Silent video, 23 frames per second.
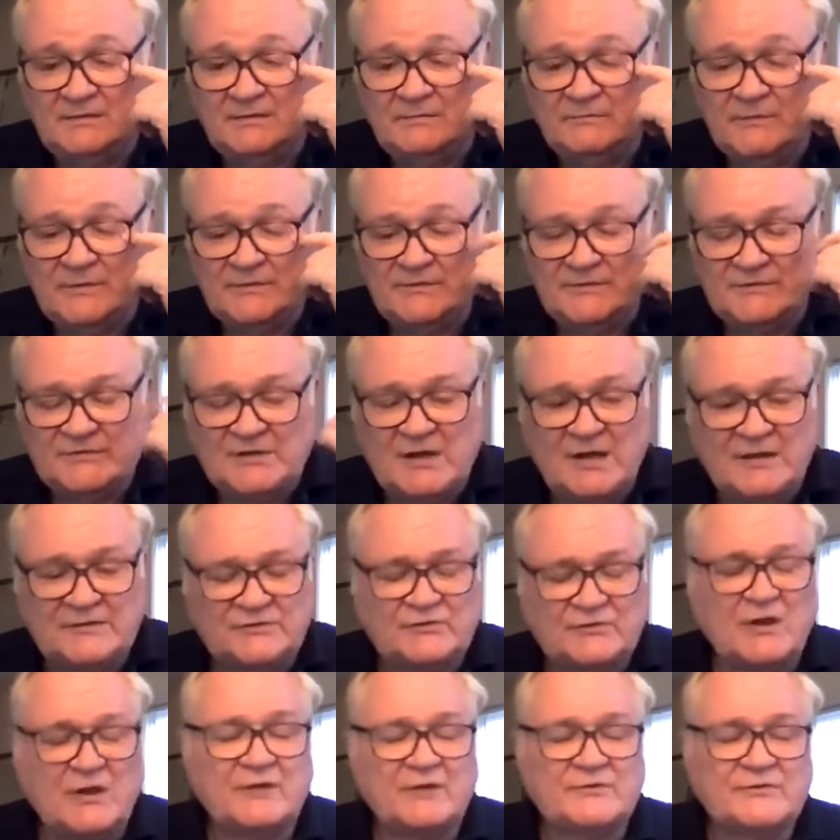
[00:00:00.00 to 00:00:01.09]
when
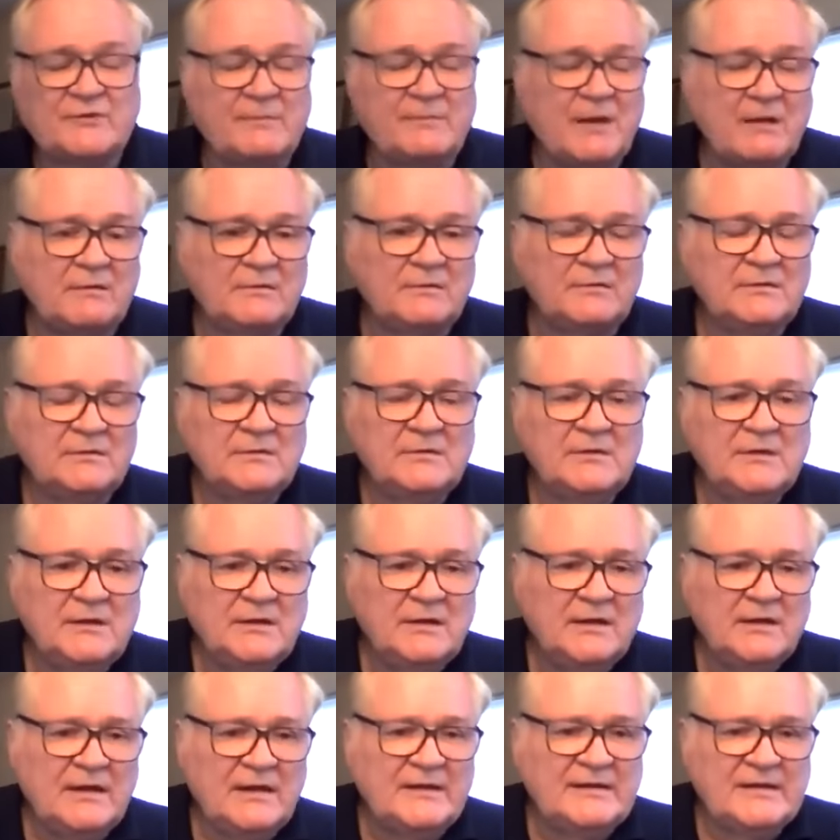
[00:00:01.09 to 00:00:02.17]
science talks about
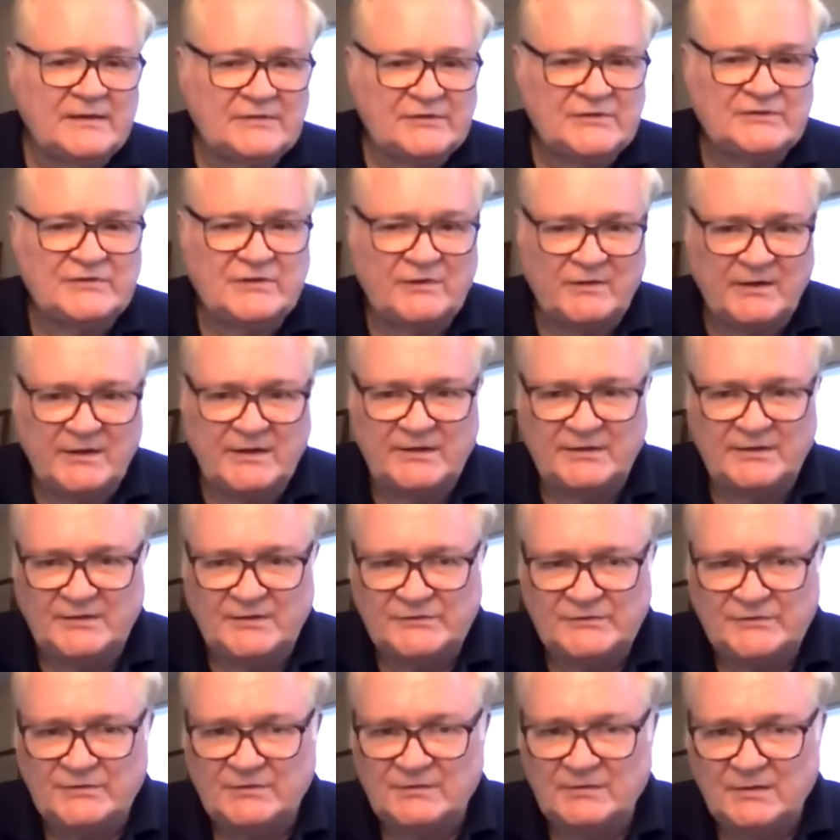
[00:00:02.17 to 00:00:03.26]
a necessary
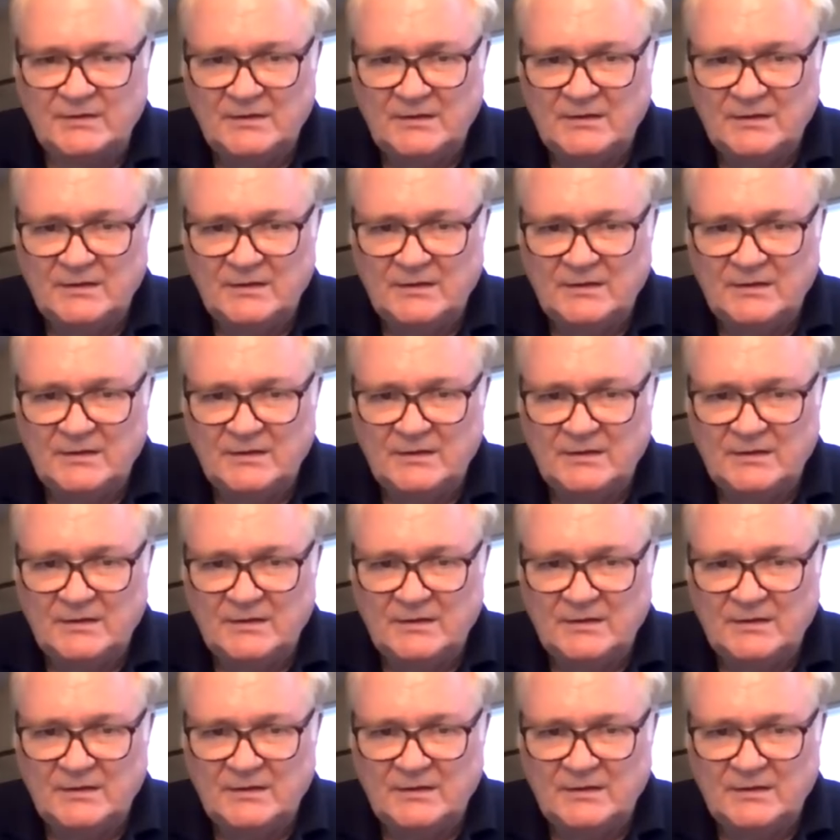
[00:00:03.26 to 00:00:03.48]
condition,